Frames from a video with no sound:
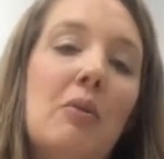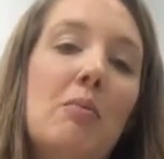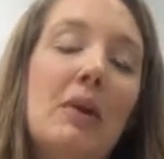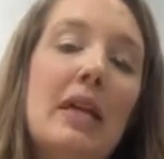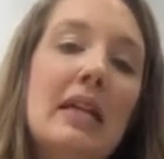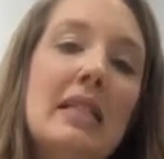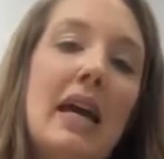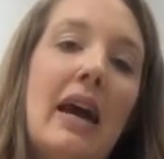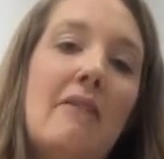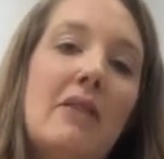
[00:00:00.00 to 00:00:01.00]
begin to
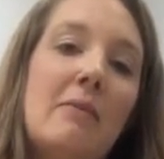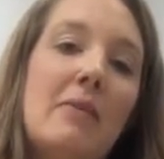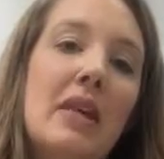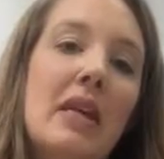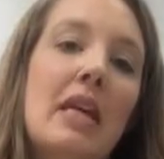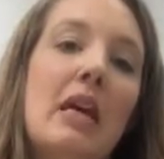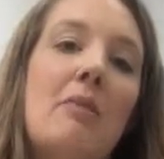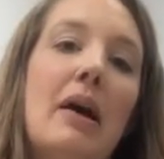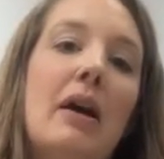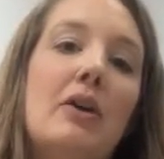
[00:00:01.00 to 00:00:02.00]
have them thinking
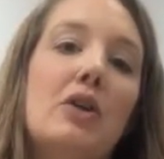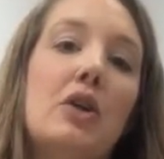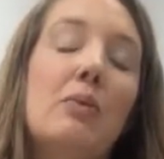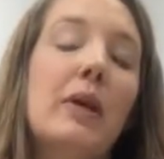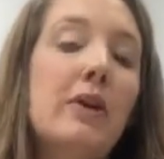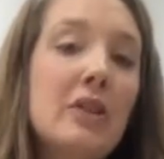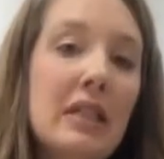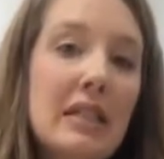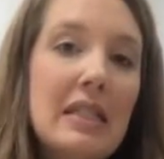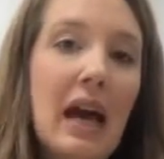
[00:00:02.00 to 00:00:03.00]
about careers
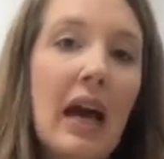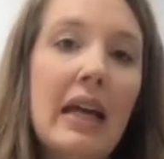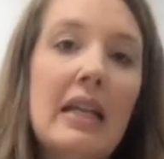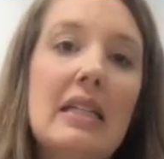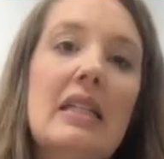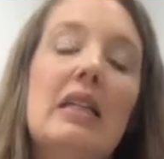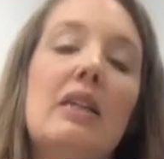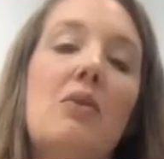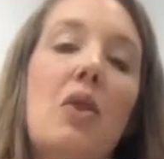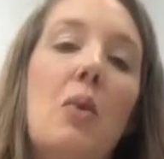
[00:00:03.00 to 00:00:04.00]
in science
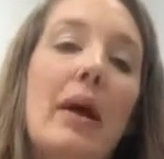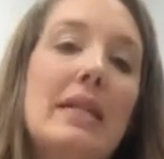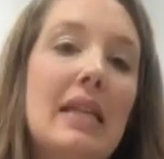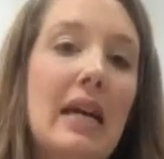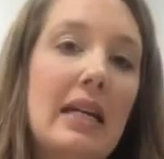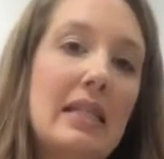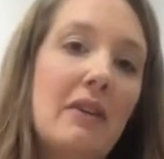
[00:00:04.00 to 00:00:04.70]
and the way science